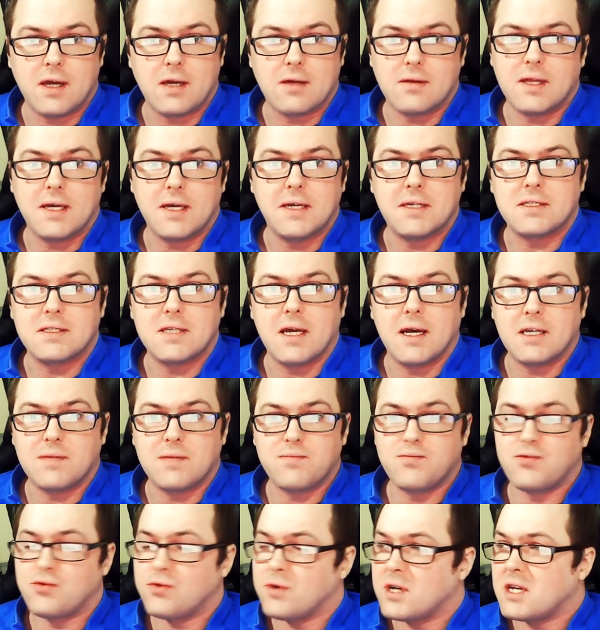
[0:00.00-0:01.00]
these days,
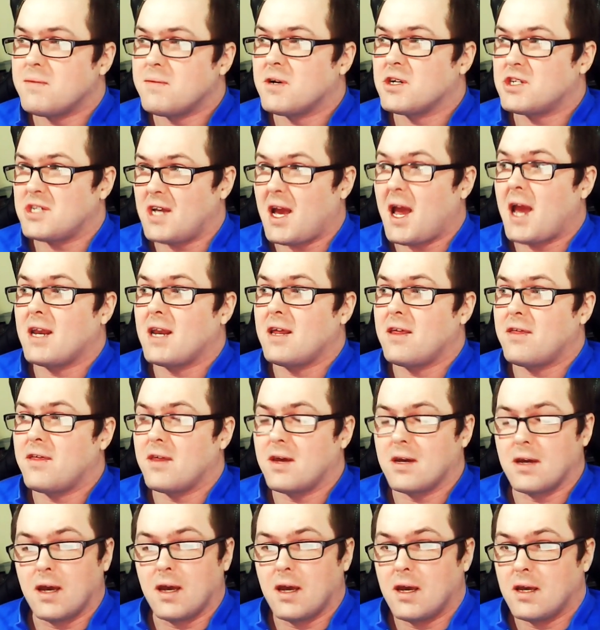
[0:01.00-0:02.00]
pretty much
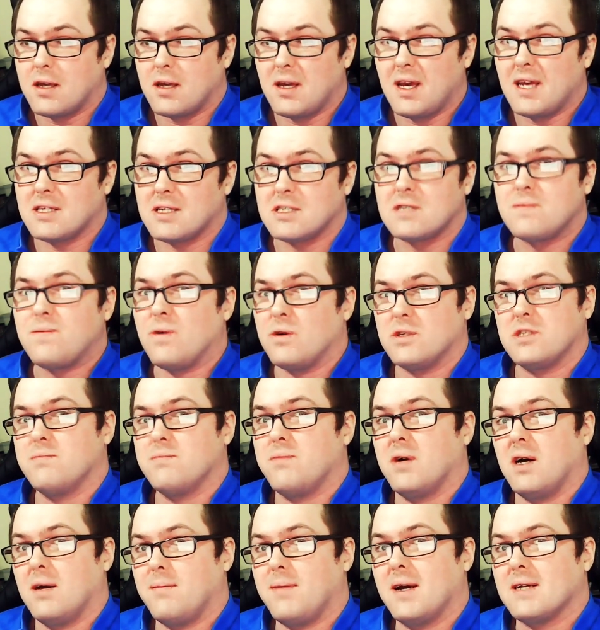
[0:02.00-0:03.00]
anything, it's sponsored
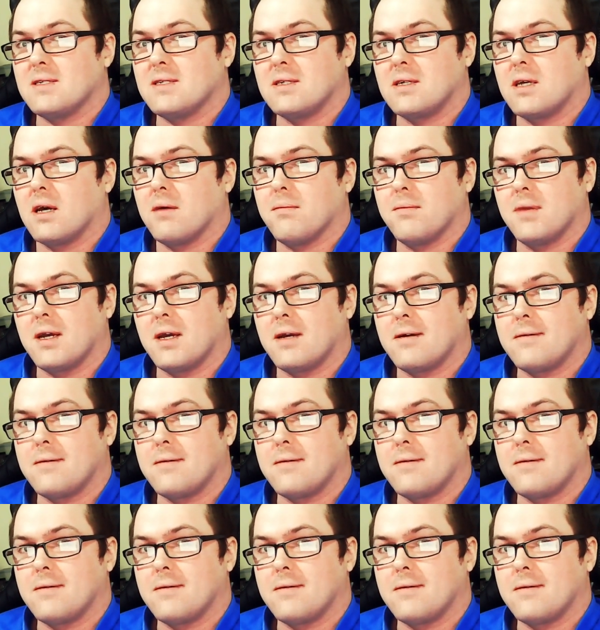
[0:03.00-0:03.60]
by a betting company.